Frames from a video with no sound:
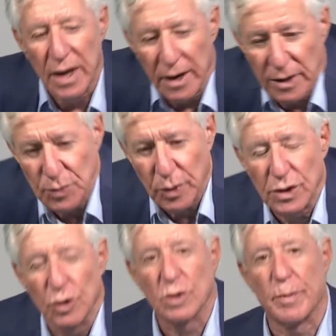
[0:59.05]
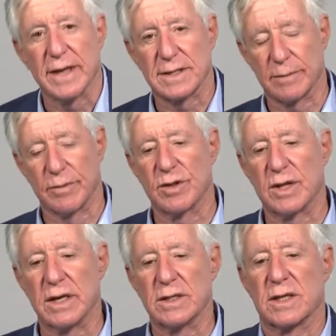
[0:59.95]
I just want to talk about some of the
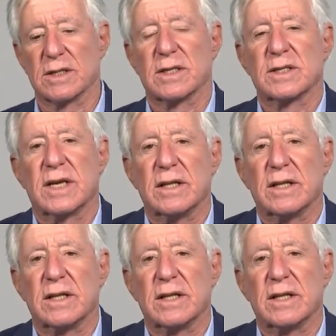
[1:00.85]
things, as I said,